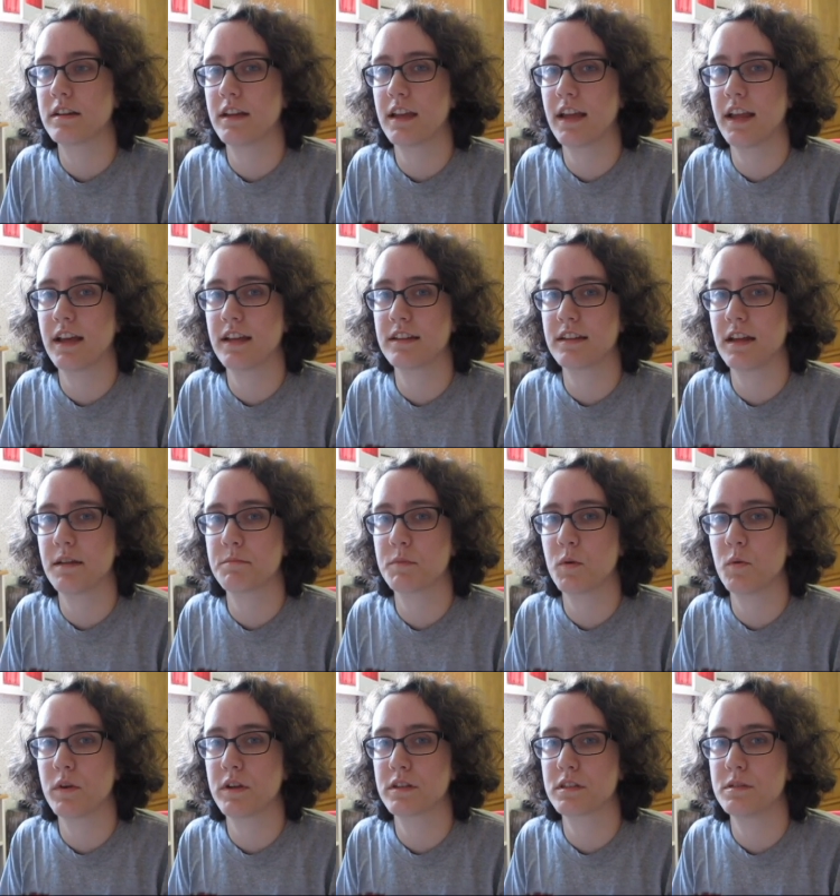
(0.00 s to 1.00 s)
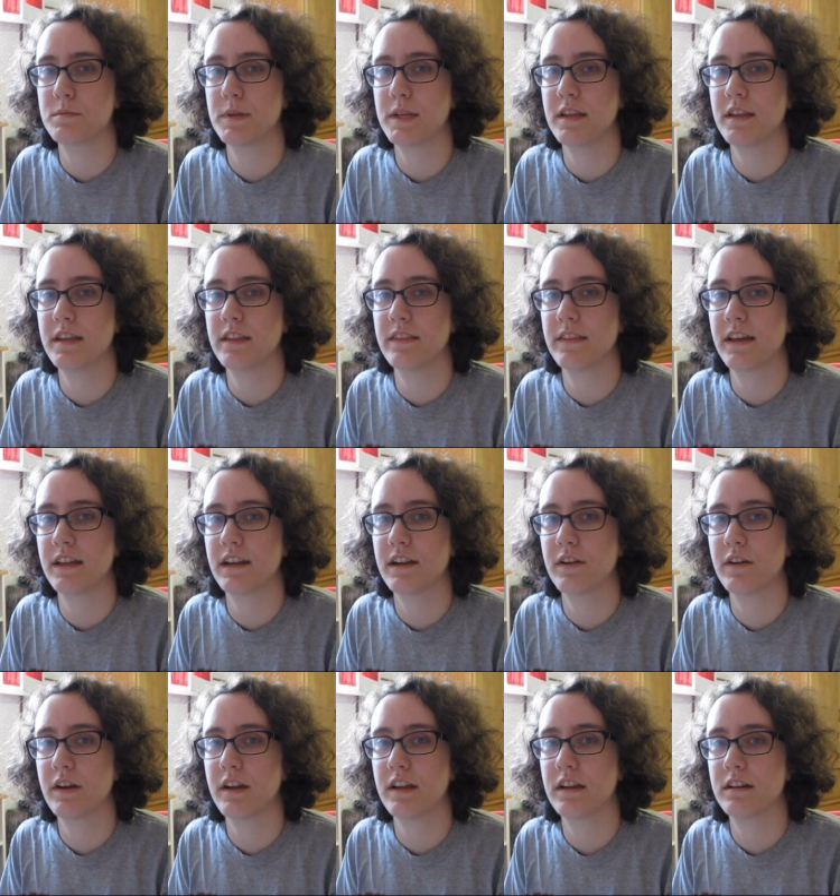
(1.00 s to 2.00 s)
and I'm going to be in that
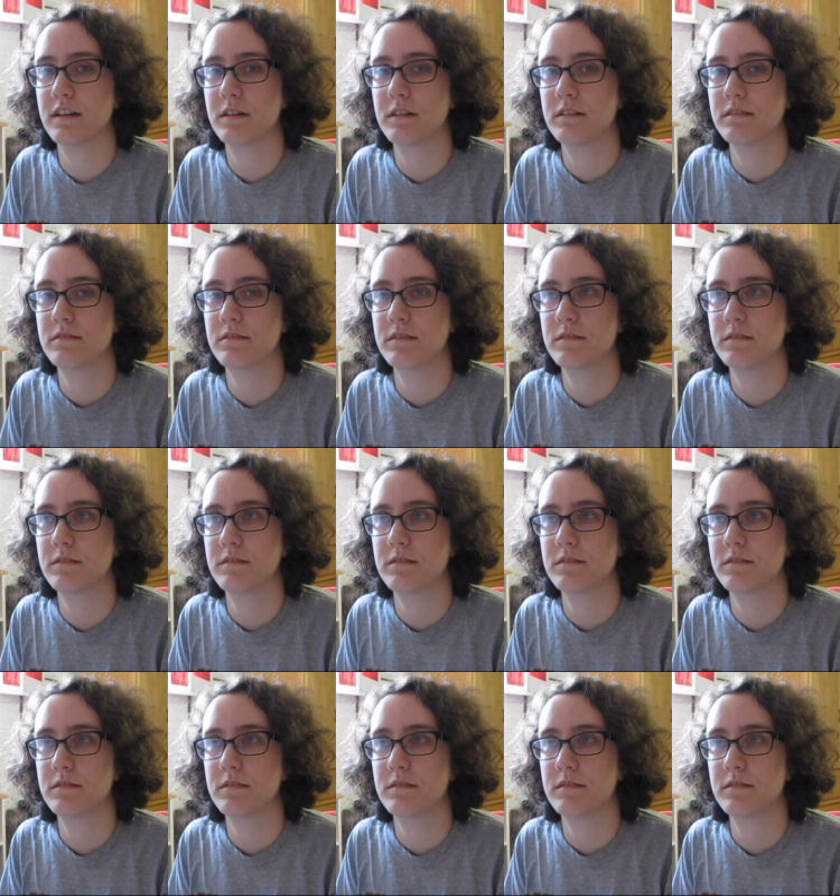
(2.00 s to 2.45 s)
area